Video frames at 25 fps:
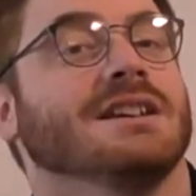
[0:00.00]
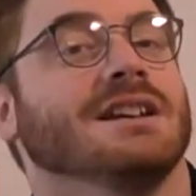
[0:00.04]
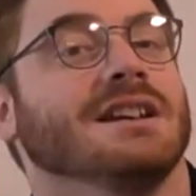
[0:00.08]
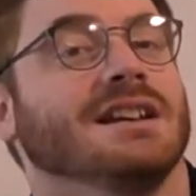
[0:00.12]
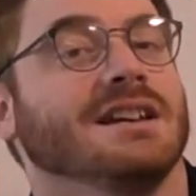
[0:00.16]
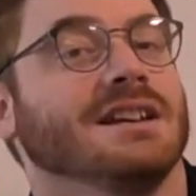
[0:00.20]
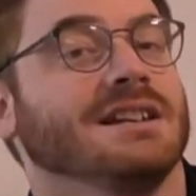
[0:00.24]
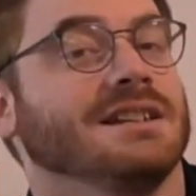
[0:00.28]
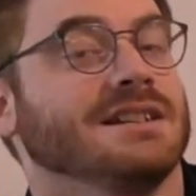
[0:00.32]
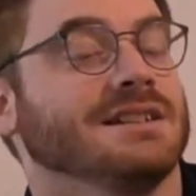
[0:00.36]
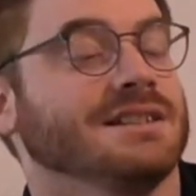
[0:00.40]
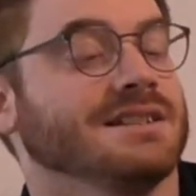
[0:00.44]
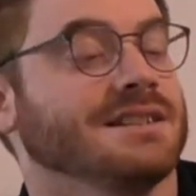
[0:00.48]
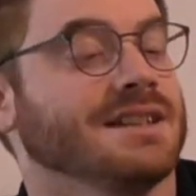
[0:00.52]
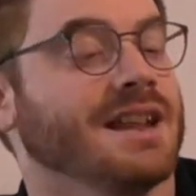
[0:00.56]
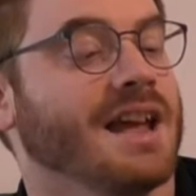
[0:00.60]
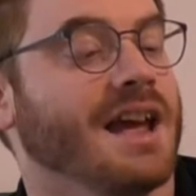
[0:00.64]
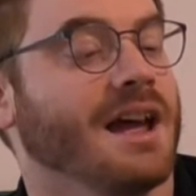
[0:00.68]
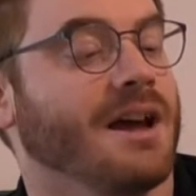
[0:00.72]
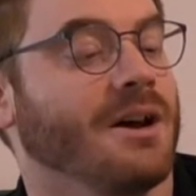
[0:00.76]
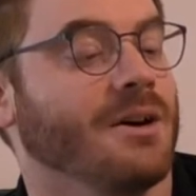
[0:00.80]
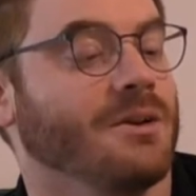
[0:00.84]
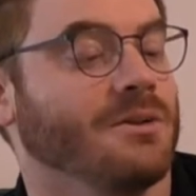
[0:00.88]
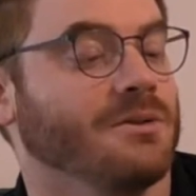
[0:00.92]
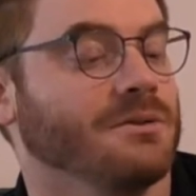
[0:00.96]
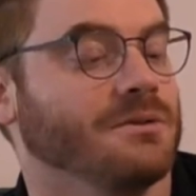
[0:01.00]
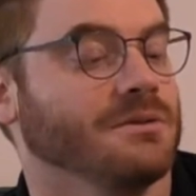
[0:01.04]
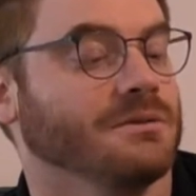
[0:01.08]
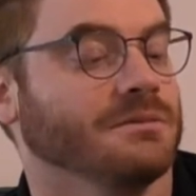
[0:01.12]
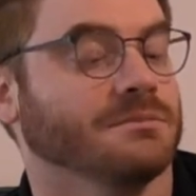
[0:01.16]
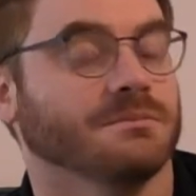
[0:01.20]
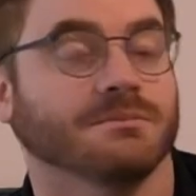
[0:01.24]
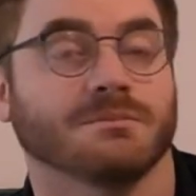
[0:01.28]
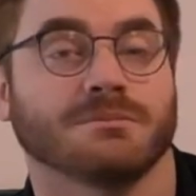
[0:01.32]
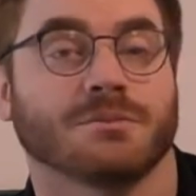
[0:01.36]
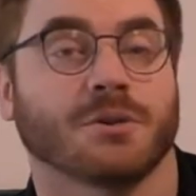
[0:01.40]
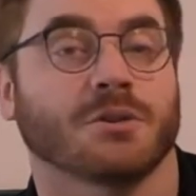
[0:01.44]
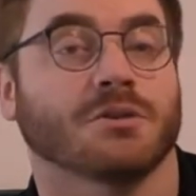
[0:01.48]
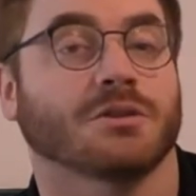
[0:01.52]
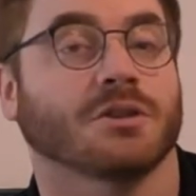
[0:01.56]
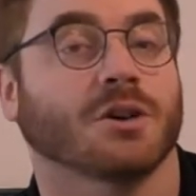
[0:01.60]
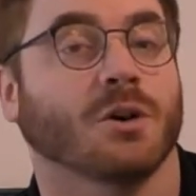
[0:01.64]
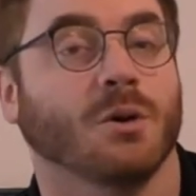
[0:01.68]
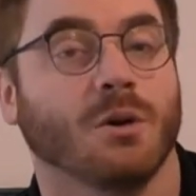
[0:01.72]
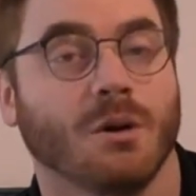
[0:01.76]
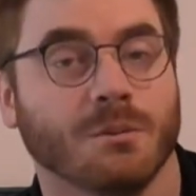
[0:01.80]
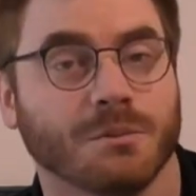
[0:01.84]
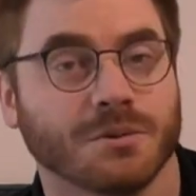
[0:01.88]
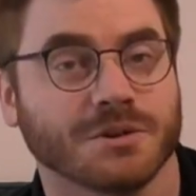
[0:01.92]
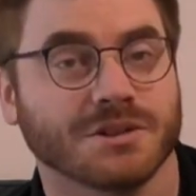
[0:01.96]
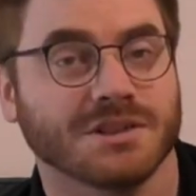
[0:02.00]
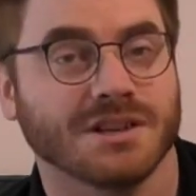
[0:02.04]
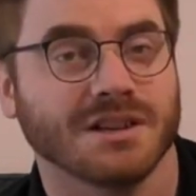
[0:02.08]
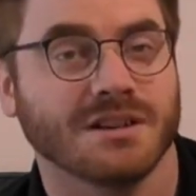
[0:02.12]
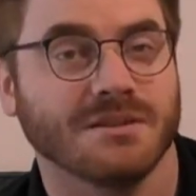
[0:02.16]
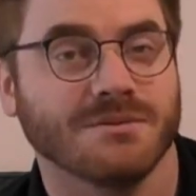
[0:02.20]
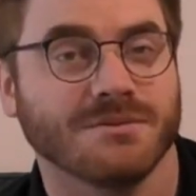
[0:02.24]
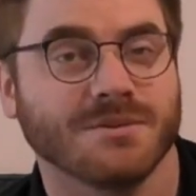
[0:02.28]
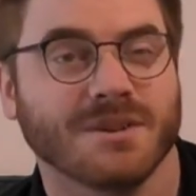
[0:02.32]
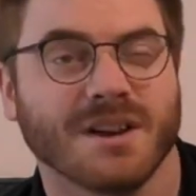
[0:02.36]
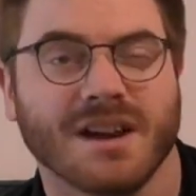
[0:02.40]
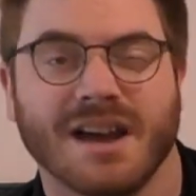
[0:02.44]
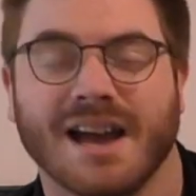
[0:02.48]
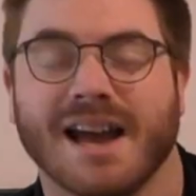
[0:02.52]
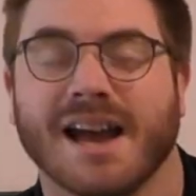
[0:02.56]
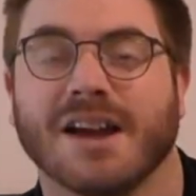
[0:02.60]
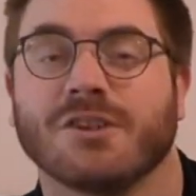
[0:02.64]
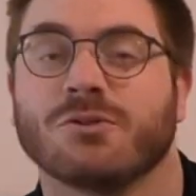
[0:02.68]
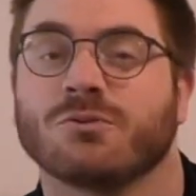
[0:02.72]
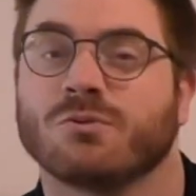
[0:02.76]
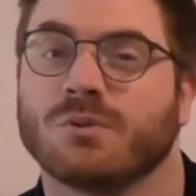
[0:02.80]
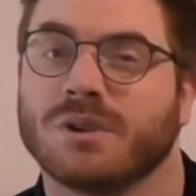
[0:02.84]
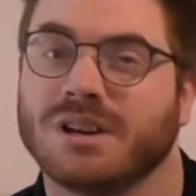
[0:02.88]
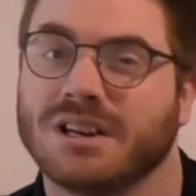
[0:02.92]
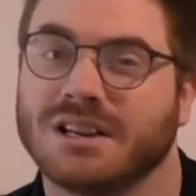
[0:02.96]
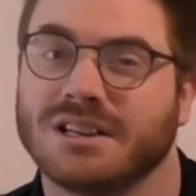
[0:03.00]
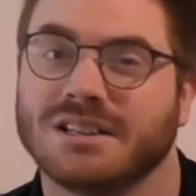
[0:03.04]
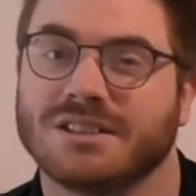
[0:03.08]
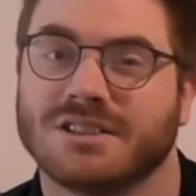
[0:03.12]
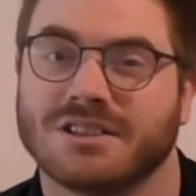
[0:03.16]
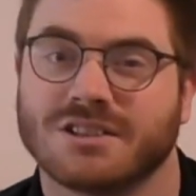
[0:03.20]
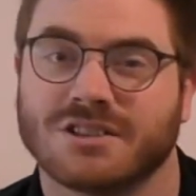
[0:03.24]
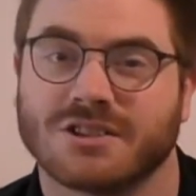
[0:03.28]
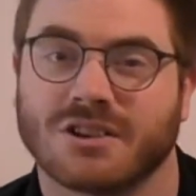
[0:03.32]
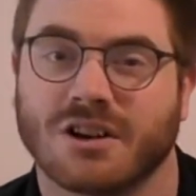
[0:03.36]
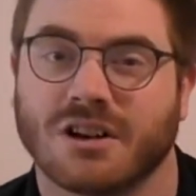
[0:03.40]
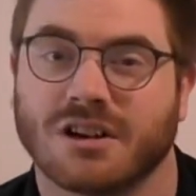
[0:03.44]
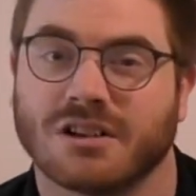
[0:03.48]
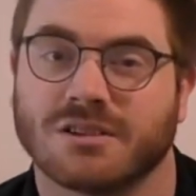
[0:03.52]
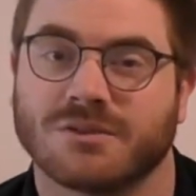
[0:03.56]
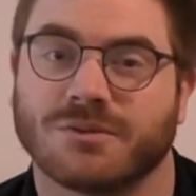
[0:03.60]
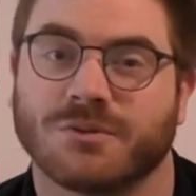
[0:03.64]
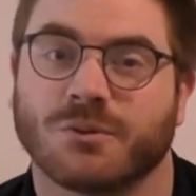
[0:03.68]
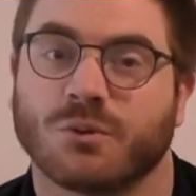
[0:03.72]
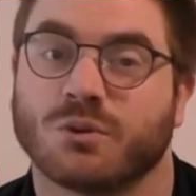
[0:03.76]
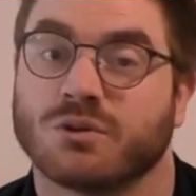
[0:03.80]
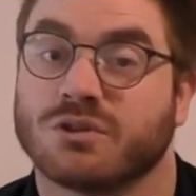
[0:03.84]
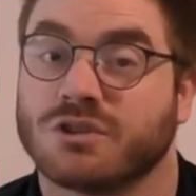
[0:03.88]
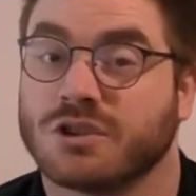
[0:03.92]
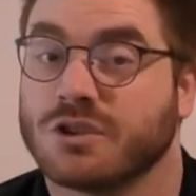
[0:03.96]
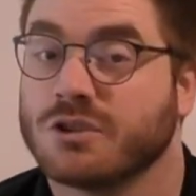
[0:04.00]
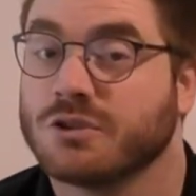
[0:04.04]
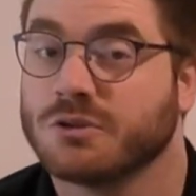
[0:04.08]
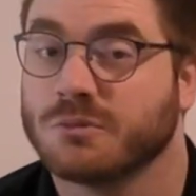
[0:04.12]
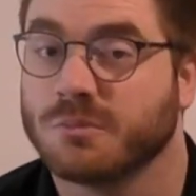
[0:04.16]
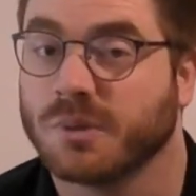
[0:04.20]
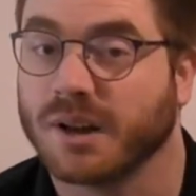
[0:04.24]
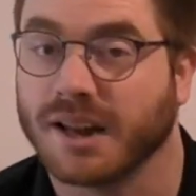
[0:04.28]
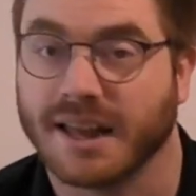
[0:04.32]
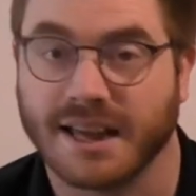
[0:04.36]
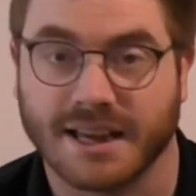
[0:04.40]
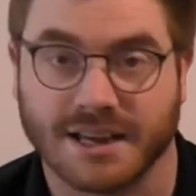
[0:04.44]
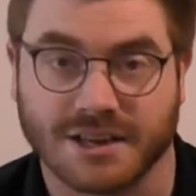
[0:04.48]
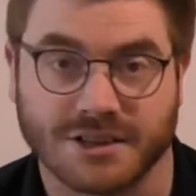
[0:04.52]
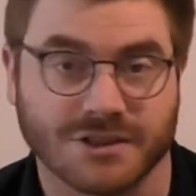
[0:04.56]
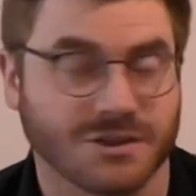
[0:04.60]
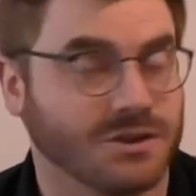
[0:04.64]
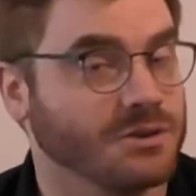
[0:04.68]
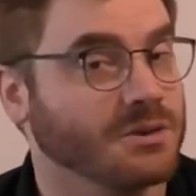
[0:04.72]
it is now both cooperative and really designed for two players.